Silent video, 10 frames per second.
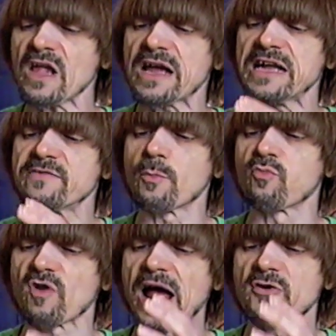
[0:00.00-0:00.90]
kind of a
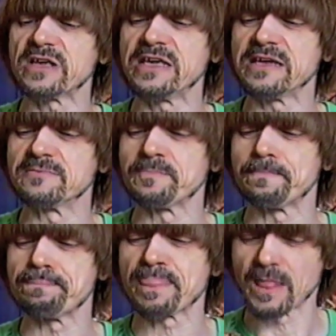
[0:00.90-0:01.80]
brownie
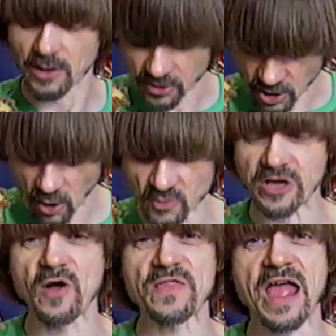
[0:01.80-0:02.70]

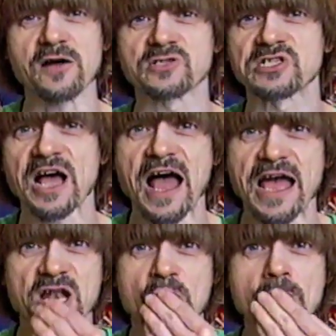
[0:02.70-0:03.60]
coating on the outside,